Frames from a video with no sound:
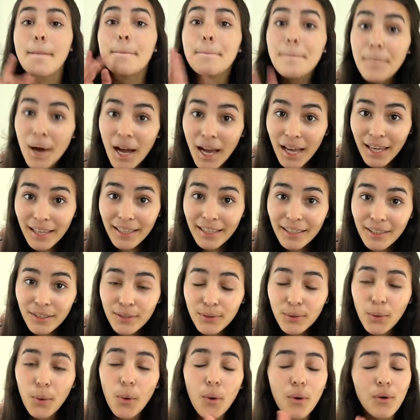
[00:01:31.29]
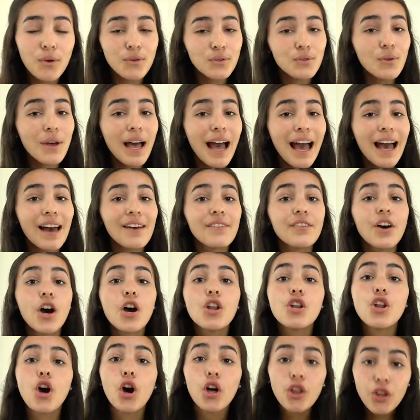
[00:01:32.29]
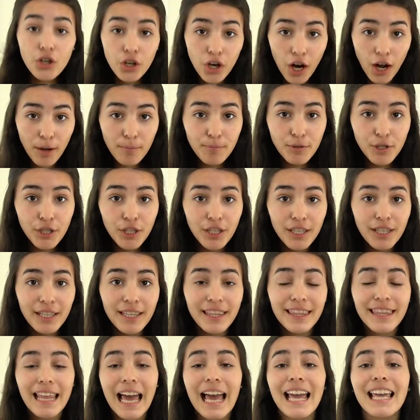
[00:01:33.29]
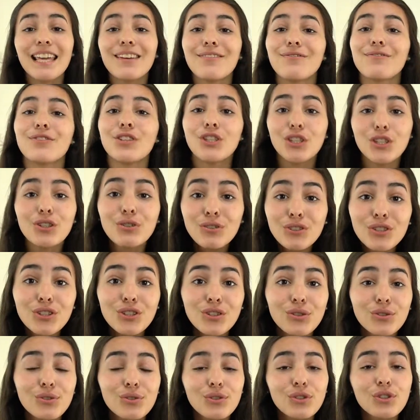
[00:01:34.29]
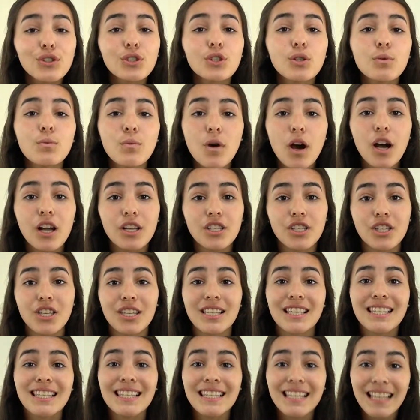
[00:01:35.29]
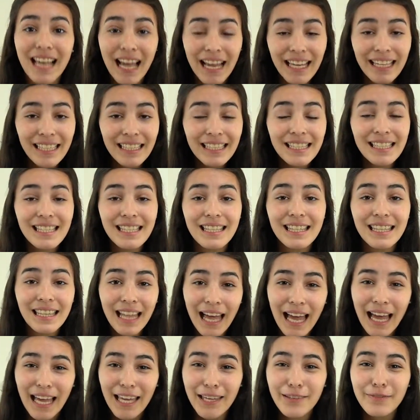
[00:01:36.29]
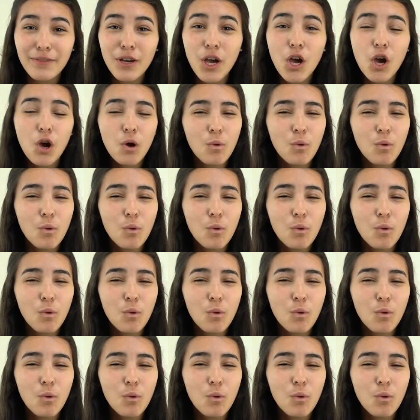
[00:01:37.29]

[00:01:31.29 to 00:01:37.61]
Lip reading: But you also have another option that if you choose to watch Science Live,